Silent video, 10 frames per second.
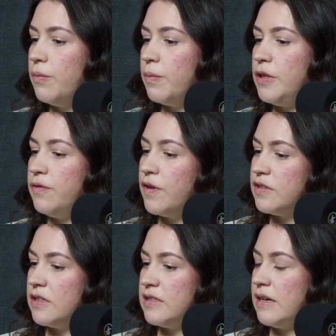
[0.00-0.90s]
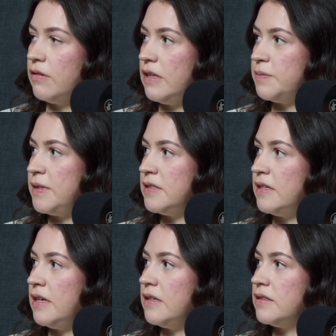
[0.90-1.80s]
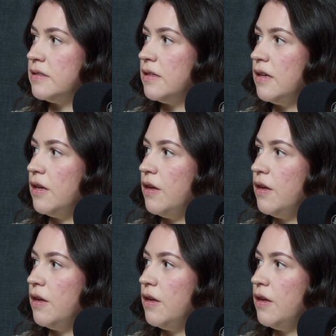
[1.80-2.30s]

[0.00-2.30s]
when you first started out in this business,